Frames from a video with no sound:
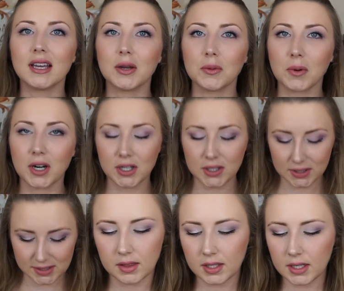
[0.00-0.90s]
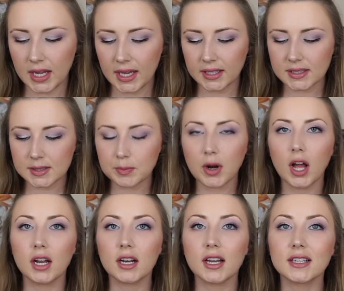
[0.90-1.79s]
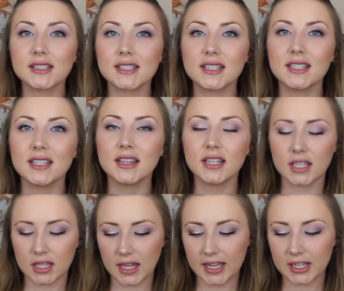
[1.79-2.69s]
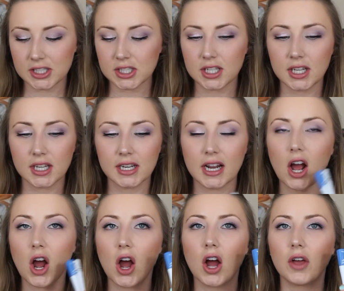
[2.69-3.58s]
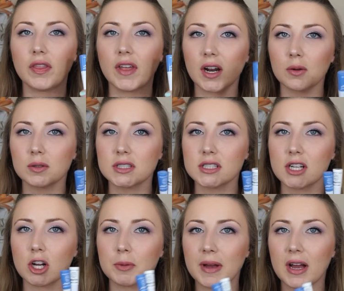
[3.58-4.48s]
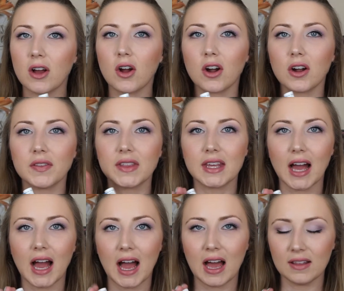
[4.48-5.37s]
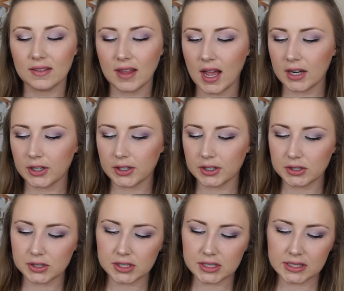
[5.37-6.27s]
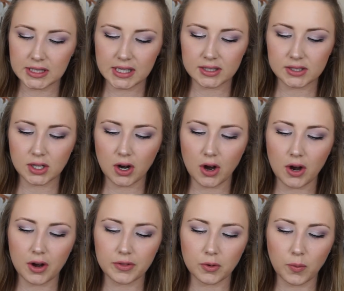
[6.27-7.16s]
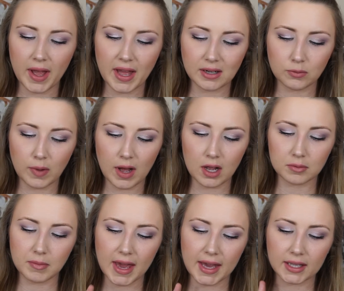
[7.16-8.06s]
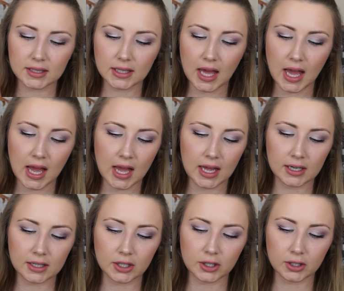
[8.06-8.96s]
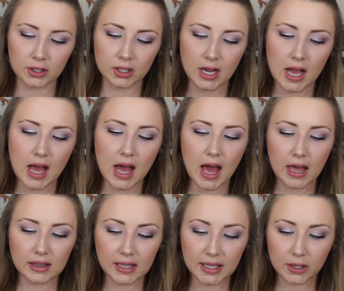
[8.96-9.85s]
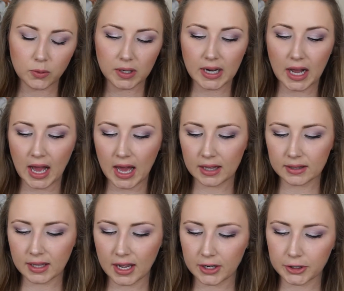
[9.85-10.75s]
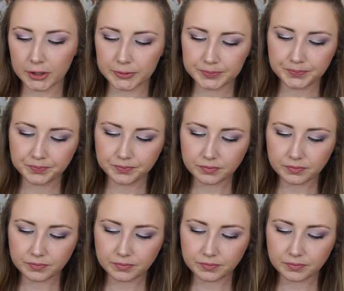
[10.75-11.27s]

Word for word: It works. The next products in the collection that I want to talk about are the eyeliners. These are the Wet n Wild Mega Liner Liquid Eyeliner.